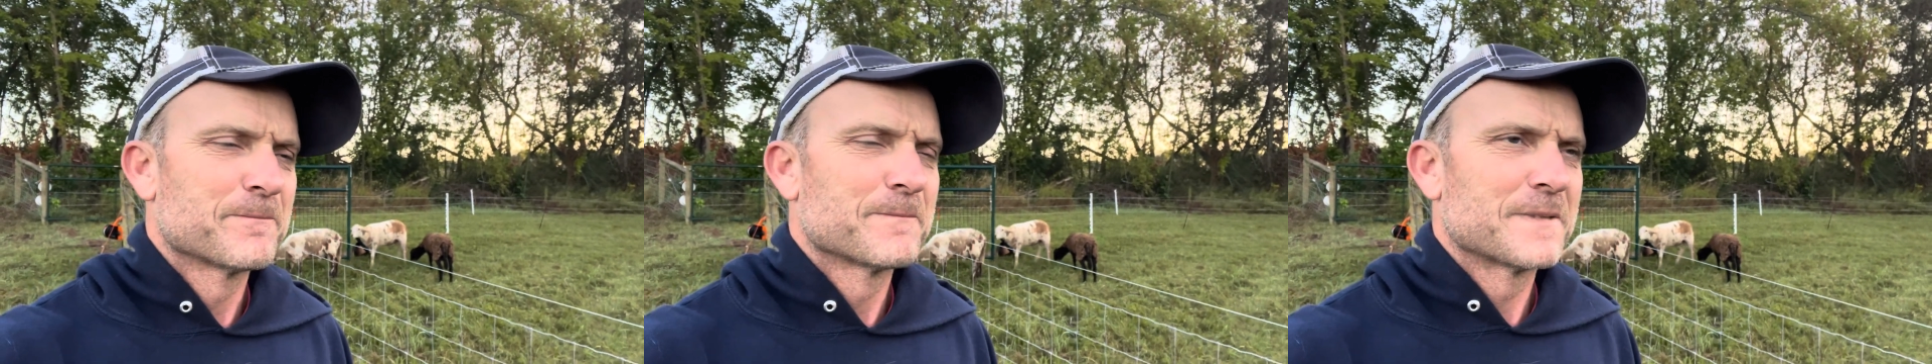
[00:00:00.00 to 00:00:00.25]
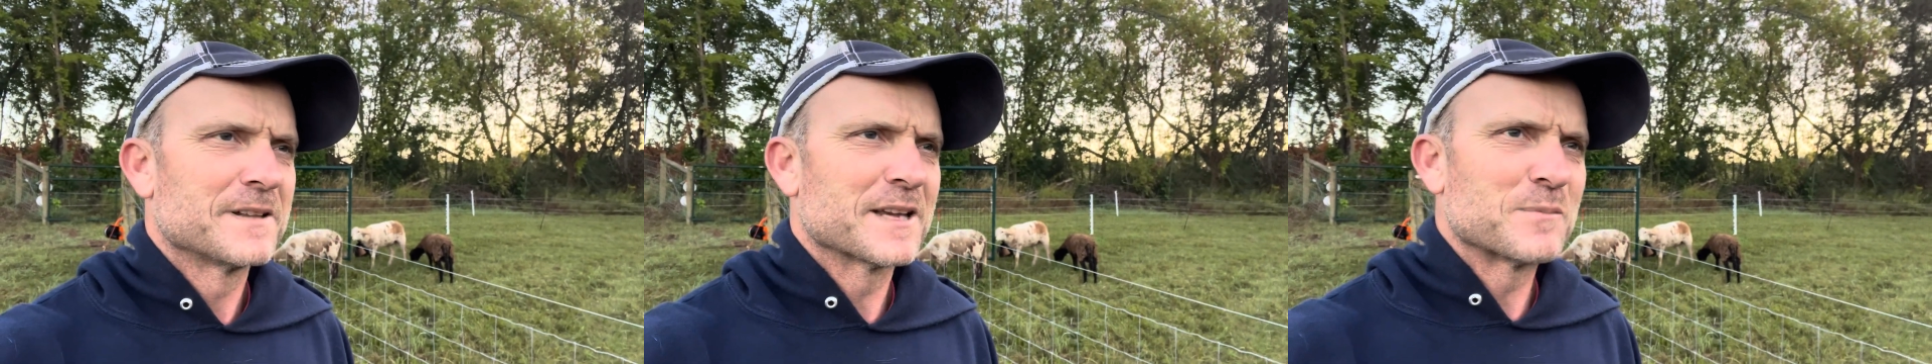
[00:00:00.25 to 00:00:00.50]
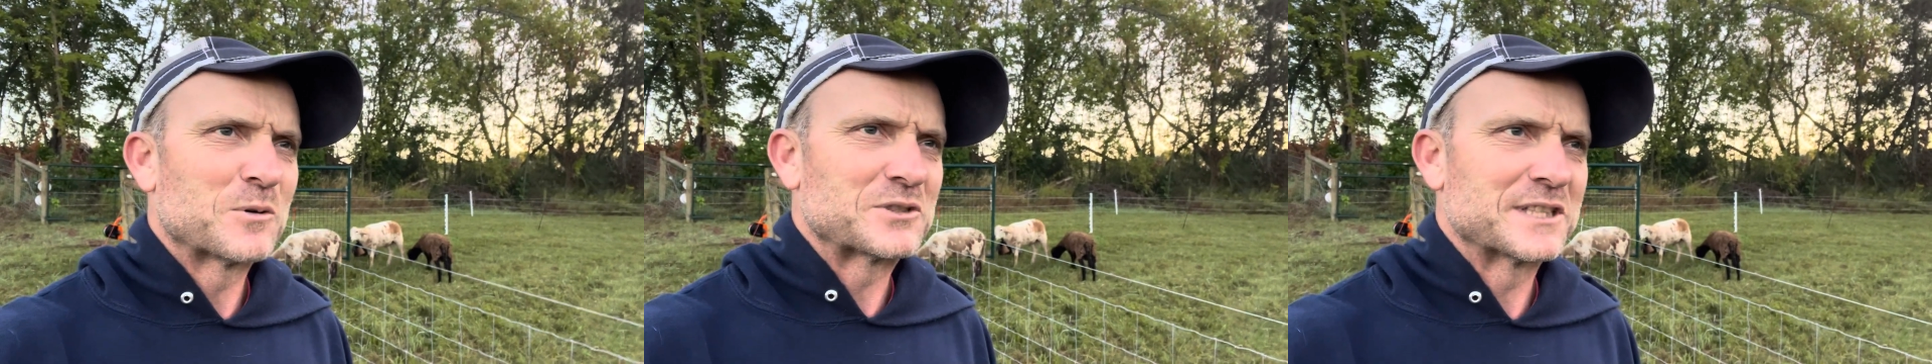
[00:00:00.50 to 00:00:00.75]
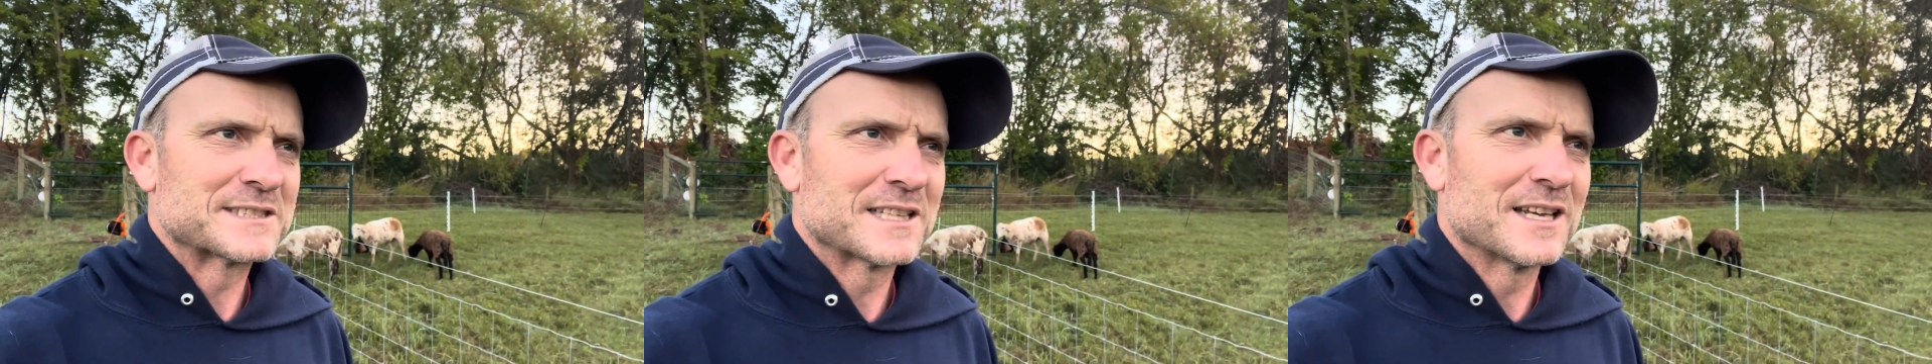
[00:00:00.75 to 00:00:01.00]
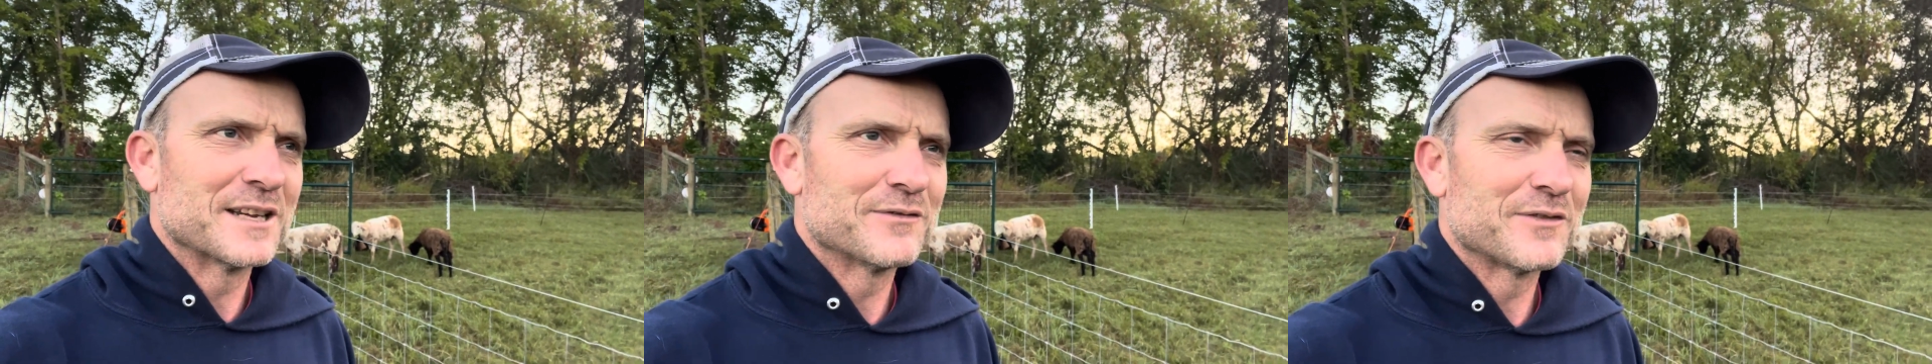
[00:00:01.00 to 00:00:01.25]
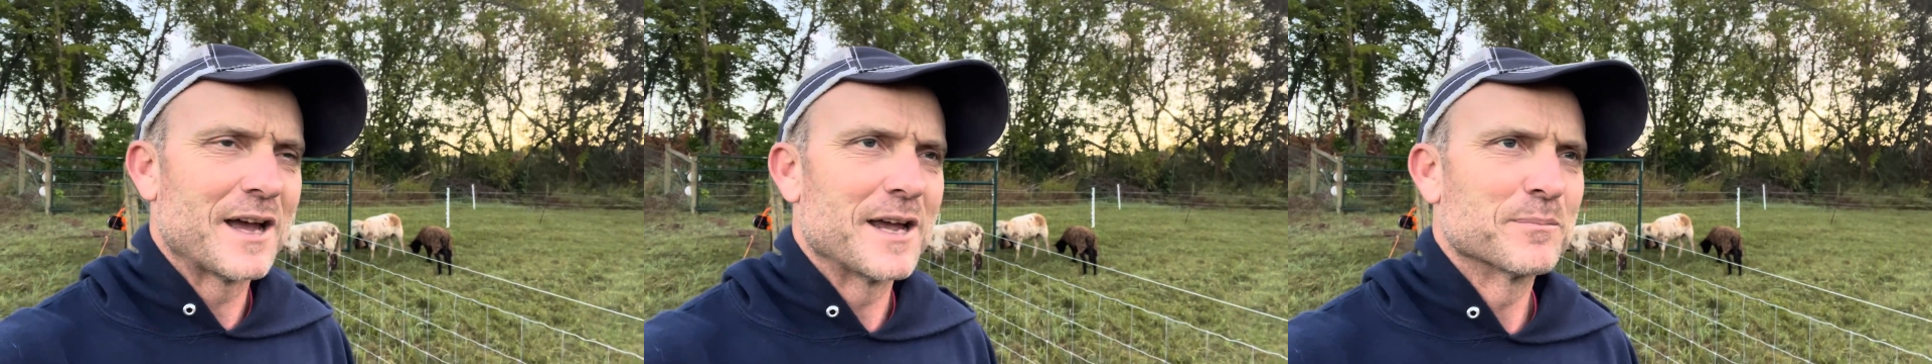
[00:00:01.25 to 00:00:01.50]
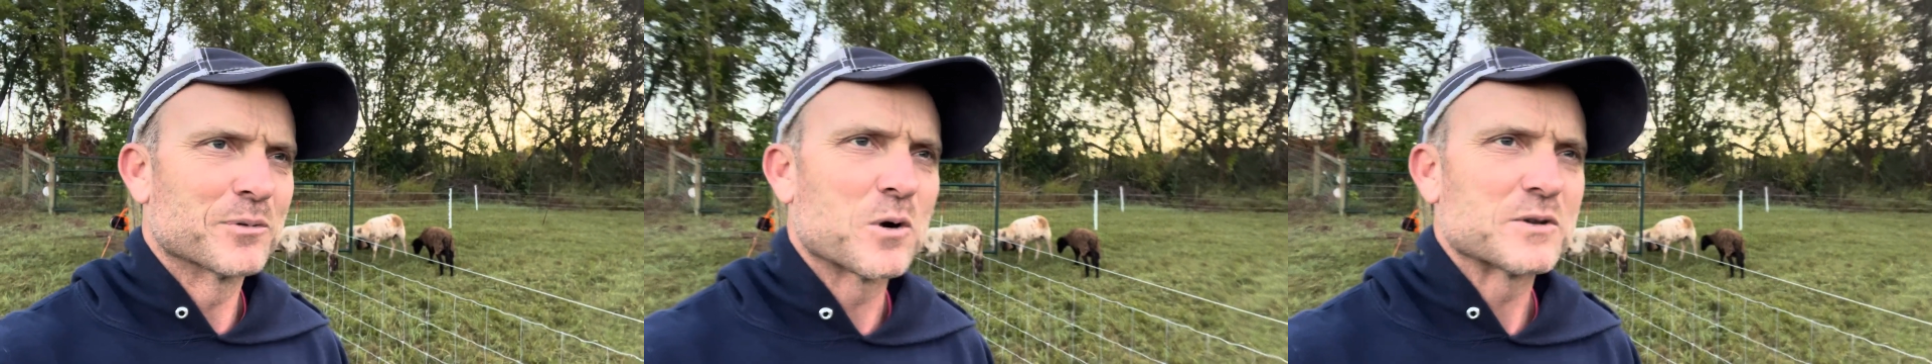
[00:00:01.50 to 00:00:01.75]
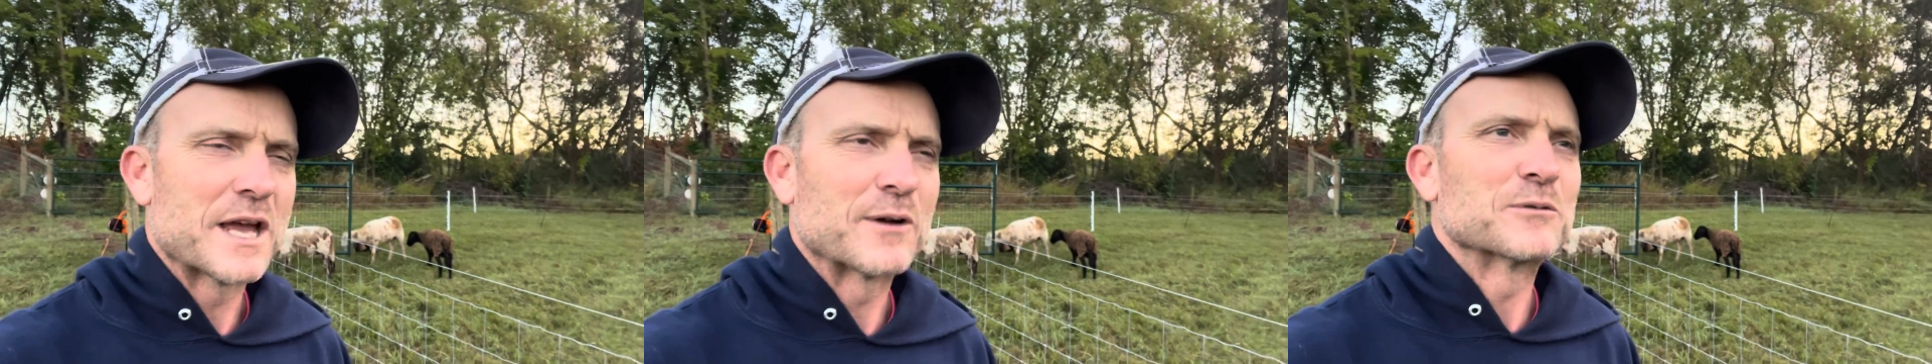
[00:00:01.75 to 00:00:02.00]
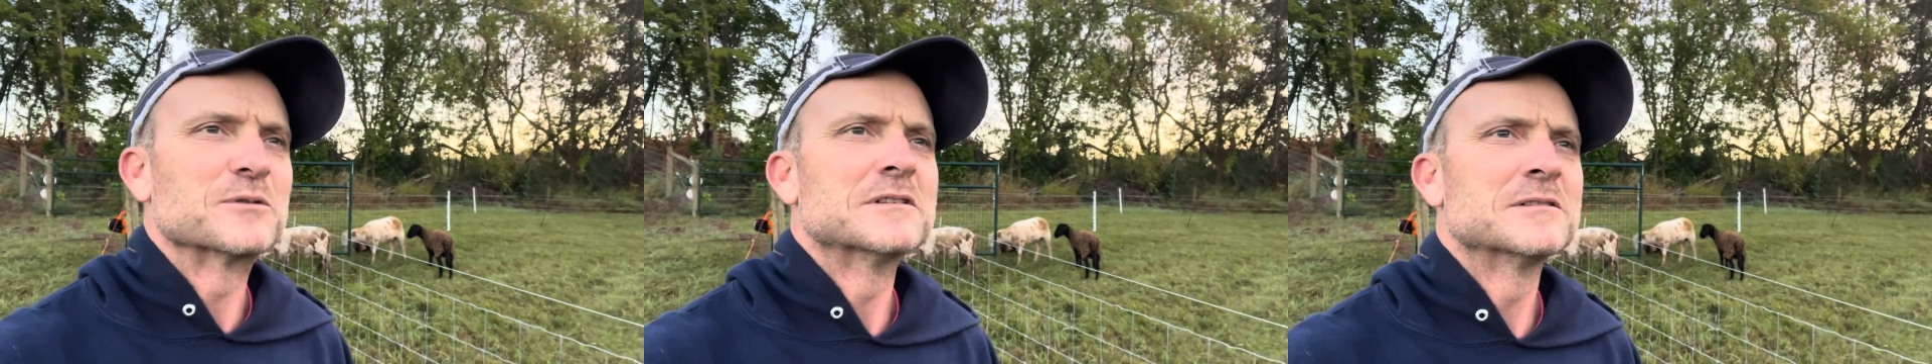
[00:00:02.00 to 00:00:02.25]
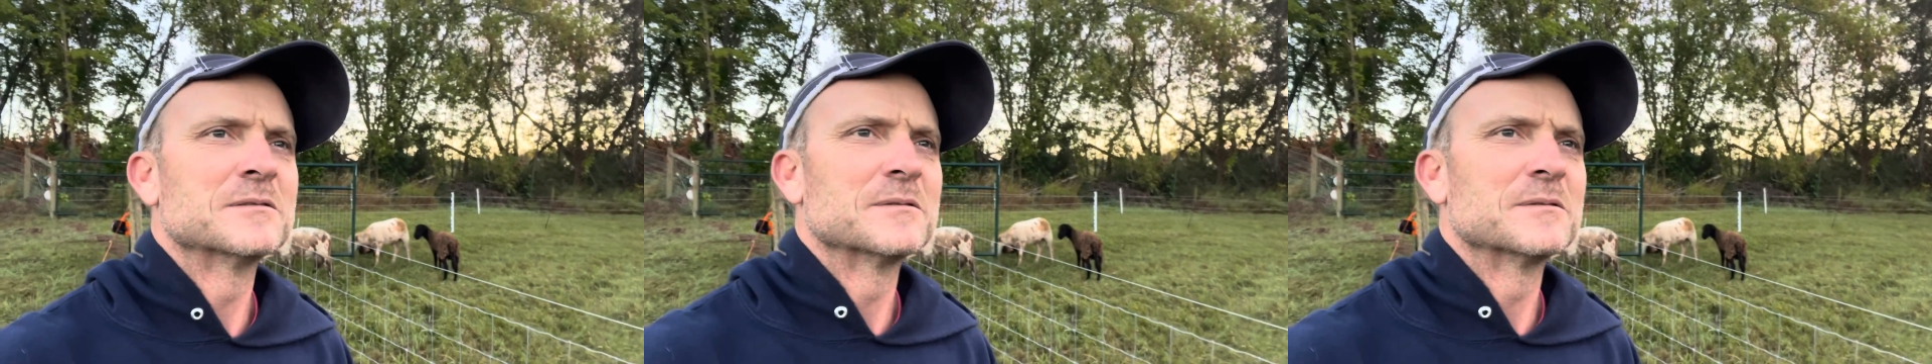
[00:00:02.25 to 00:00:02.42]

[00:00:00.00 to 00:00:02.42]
Like most things in life, I broke that rule